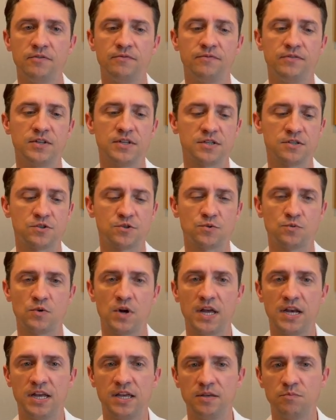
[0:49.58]
feeling
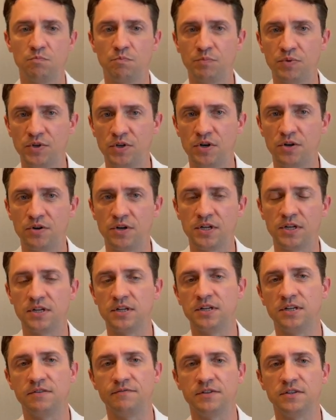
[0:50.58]
sweaty, bloated,
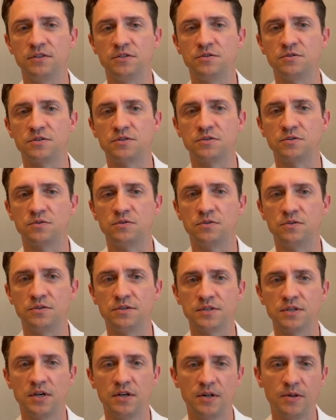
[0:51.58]
and even loose
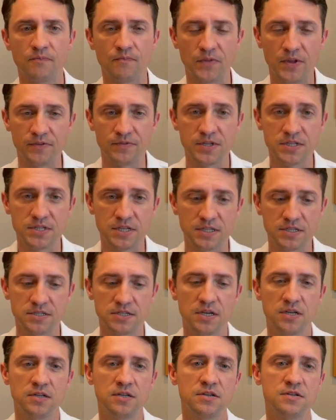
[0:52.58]
stools. If this
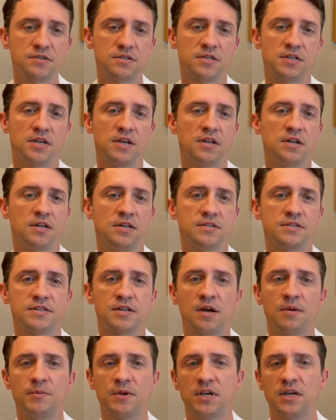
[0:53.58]
continues, then it's
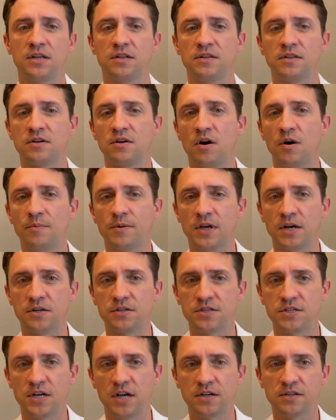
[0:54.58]
time to get the gallbladder
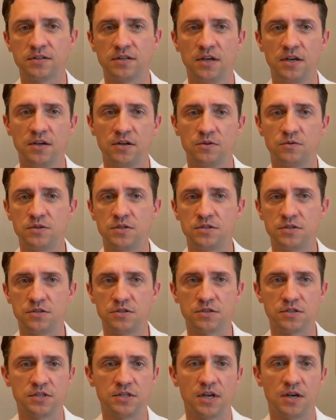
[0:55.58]
checked, which is
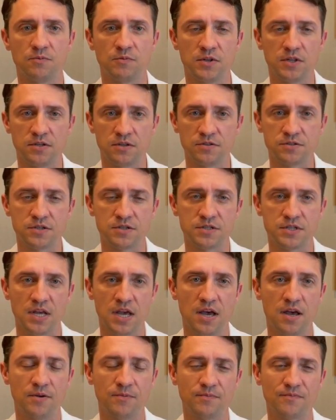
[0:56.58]
usually done with an
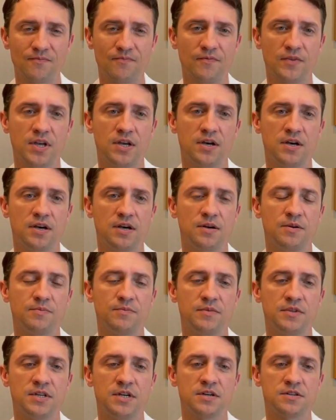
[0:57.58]
ultrasound.
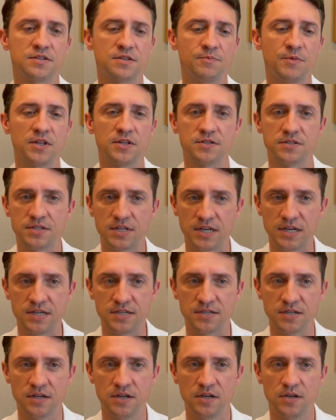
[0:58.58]
There are some other
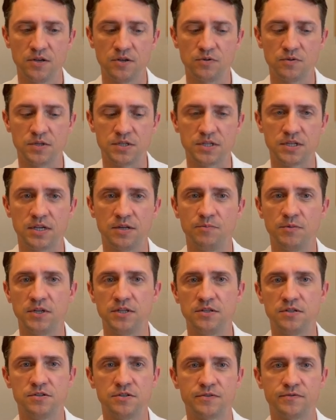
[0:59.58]
studies which can be
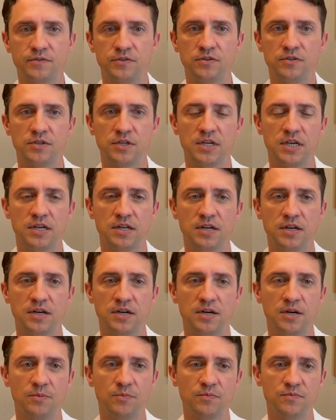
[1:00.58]
useful in
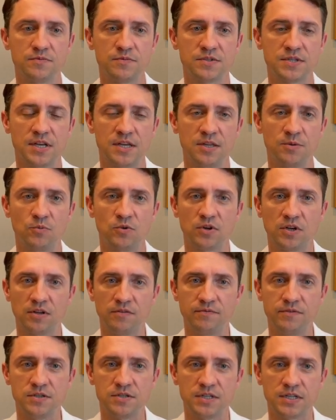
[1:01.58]
slightly more
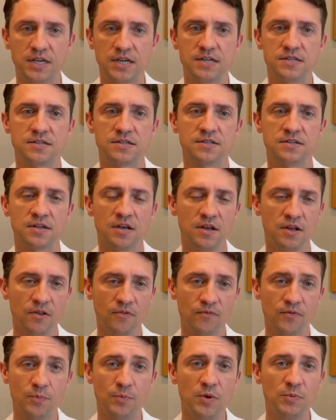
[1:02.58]
confusing cases.
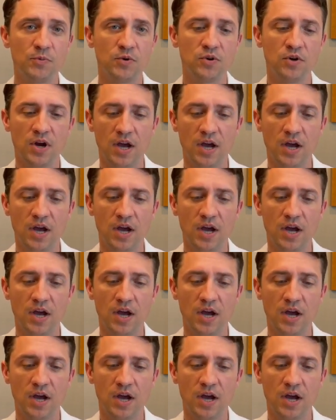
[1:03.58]
For people who